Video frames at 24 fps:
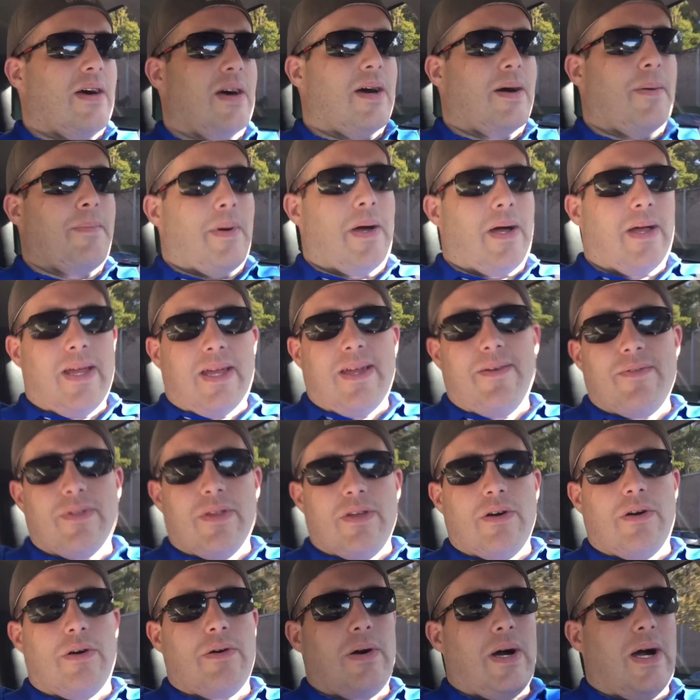Even
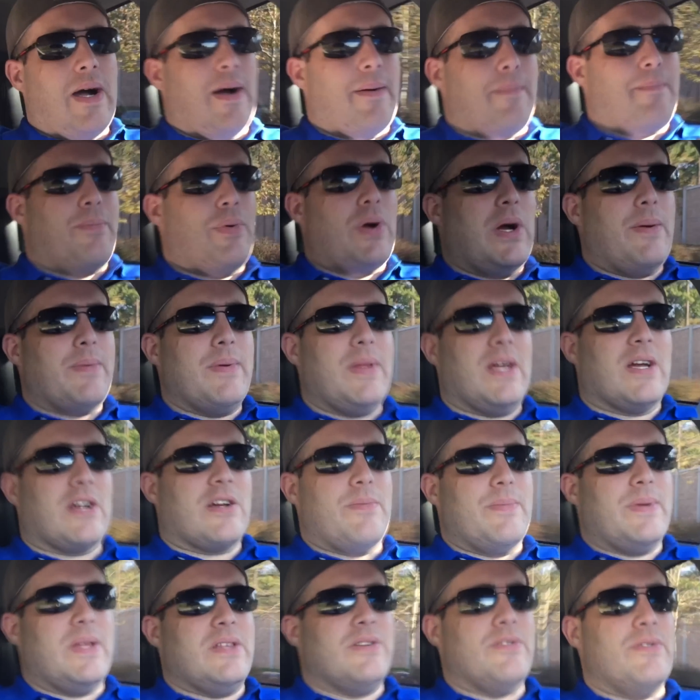though I'm probably not
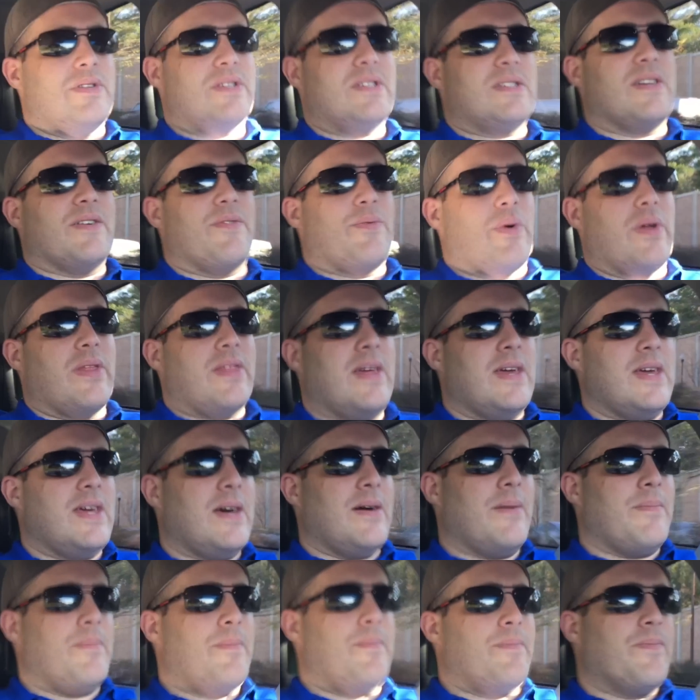gonna be doing stuff with
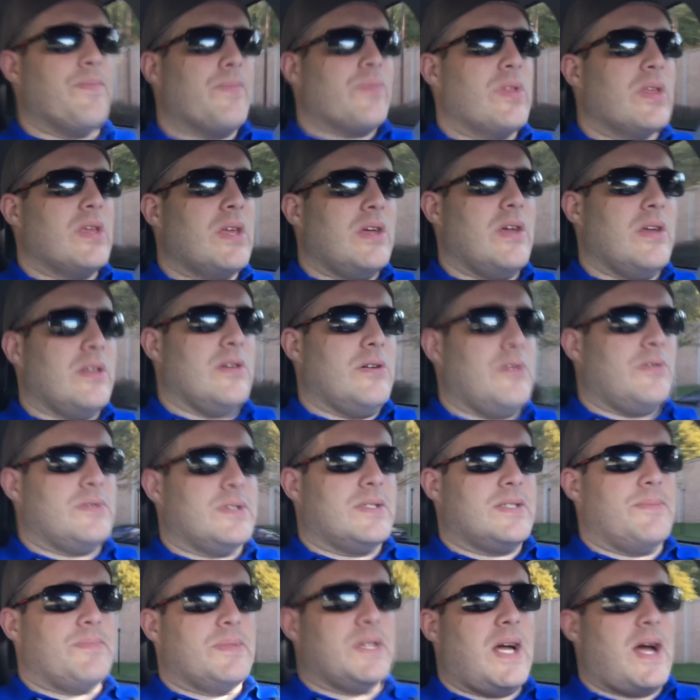him, you know,
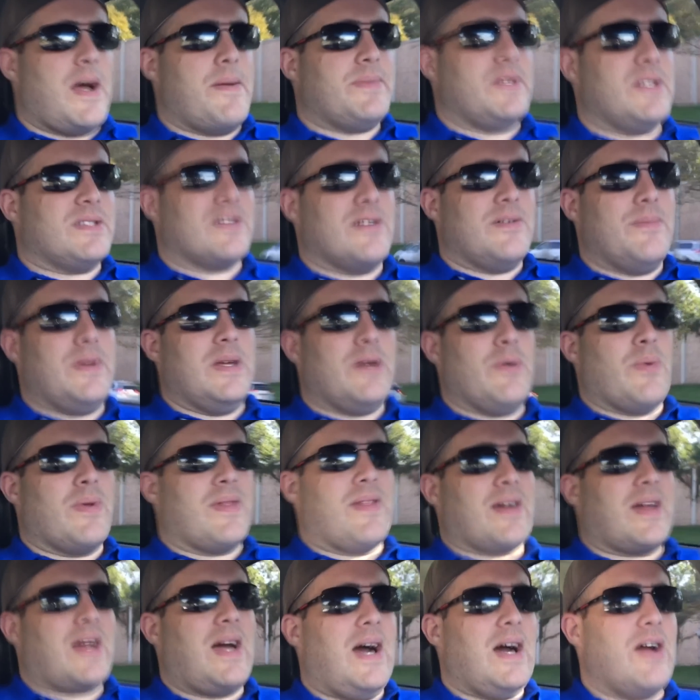sometimes it's gonna be
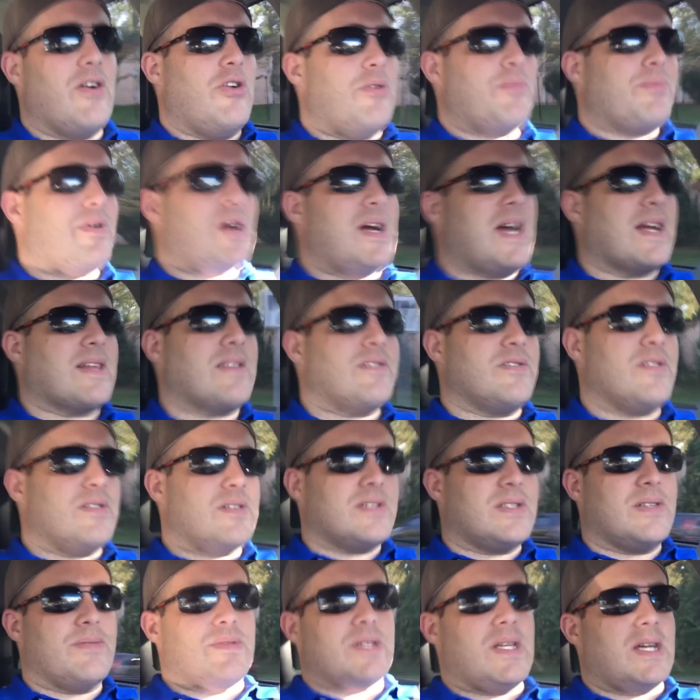with a chiropractor,
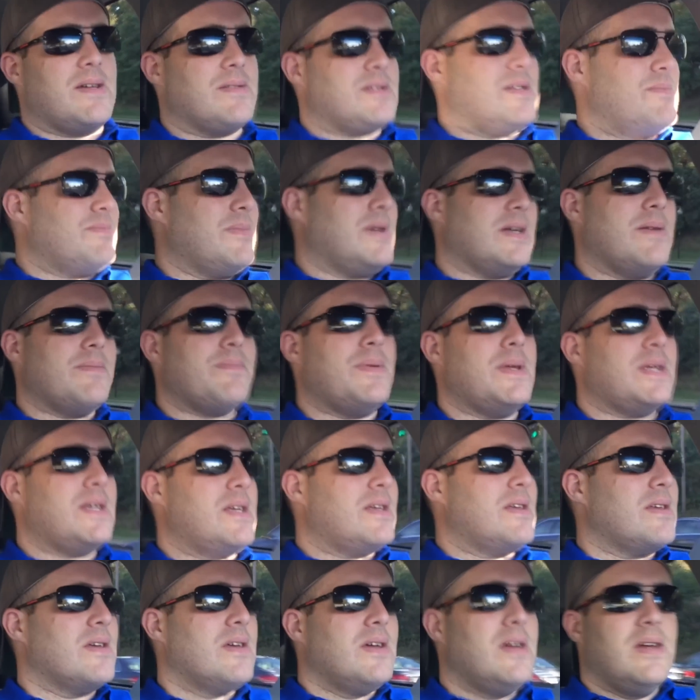sometimes it might
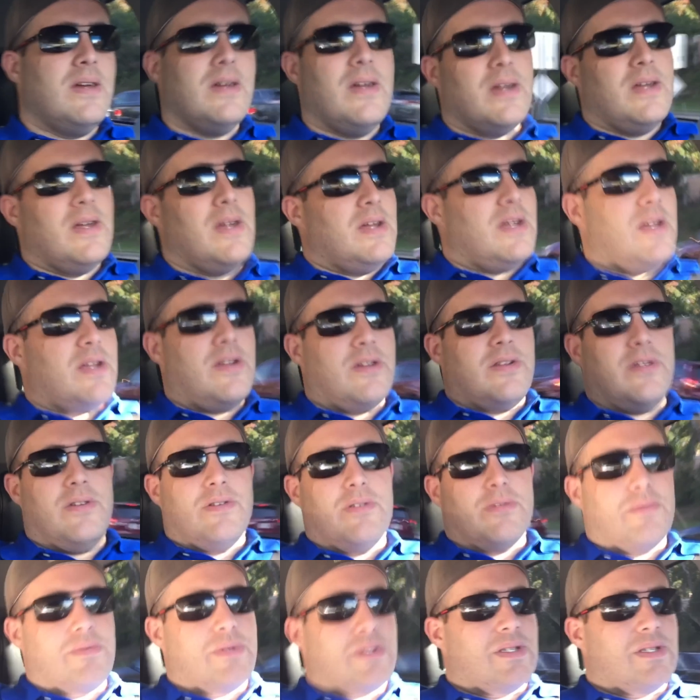be, you
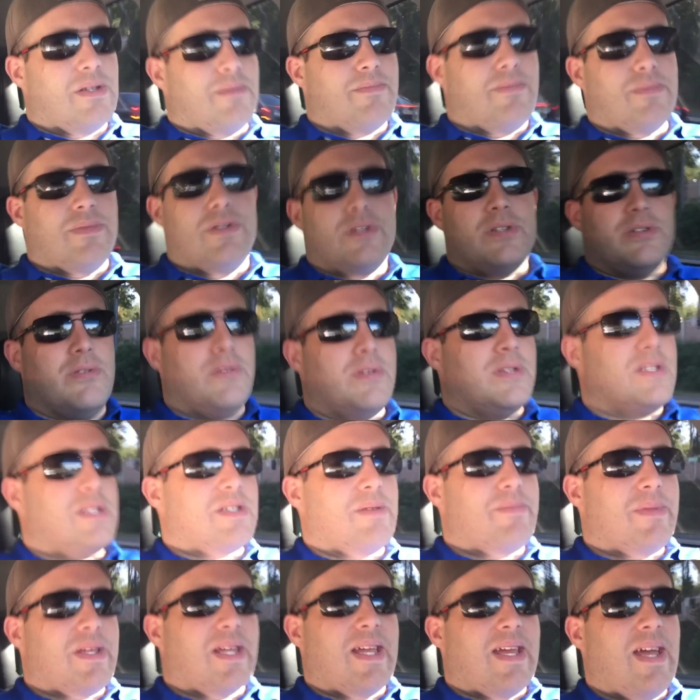know, doing
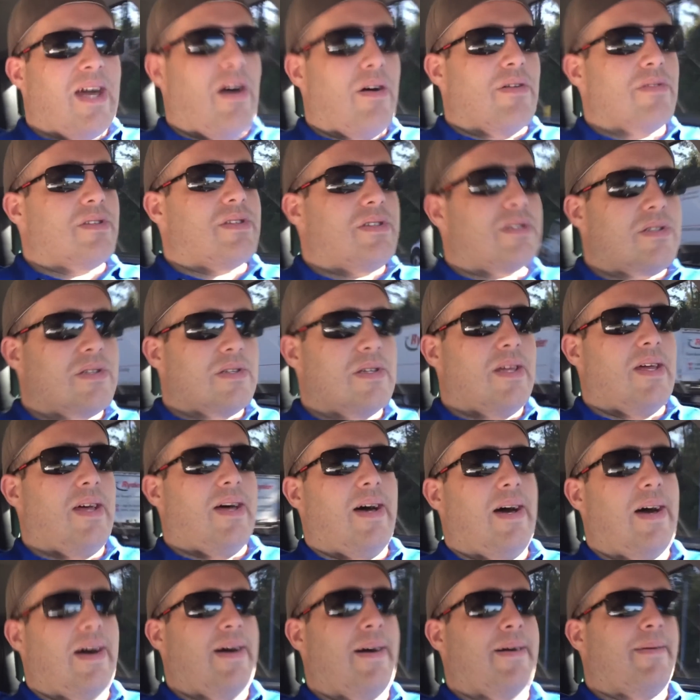something else.
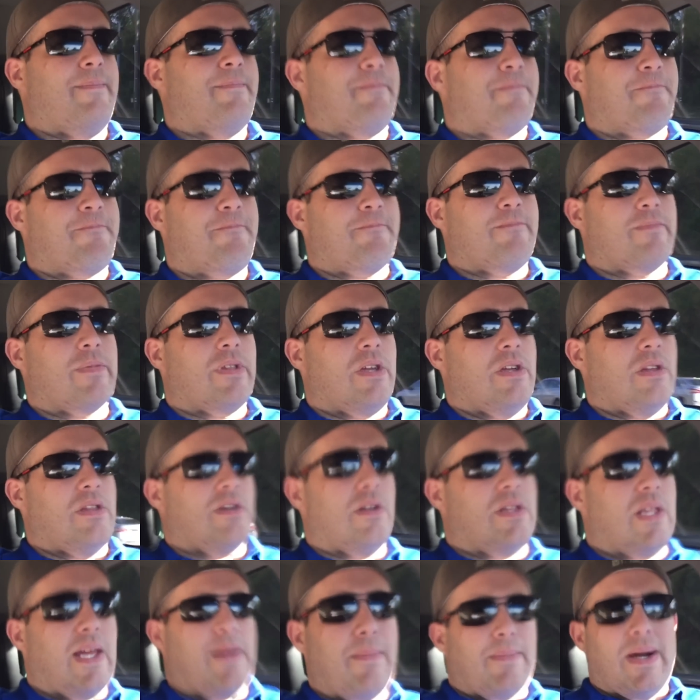You
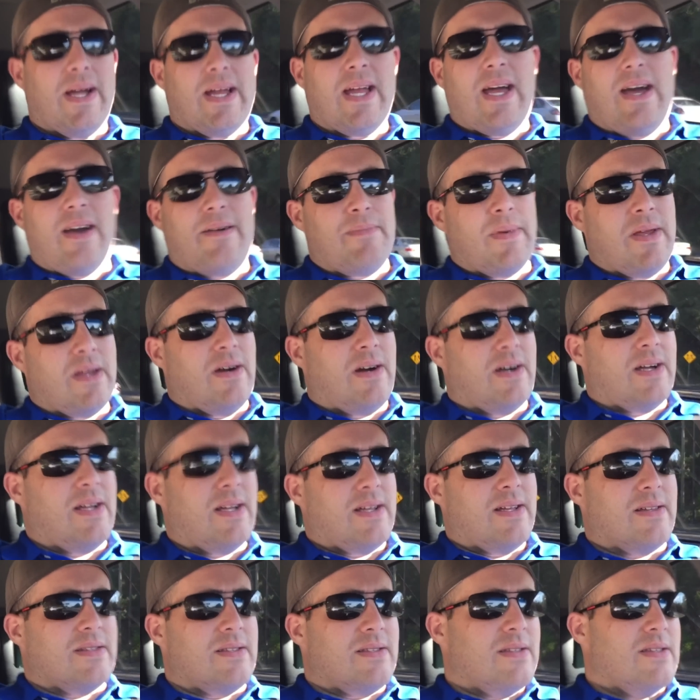know, they might have me
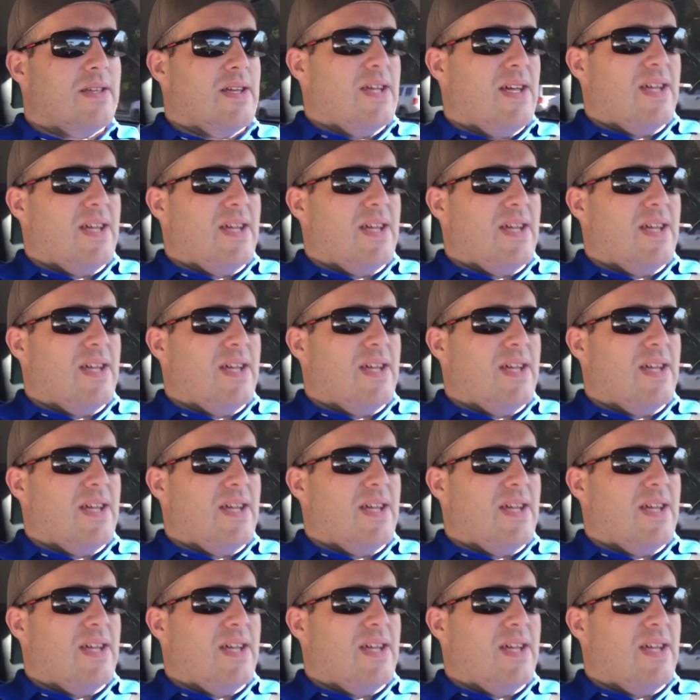on.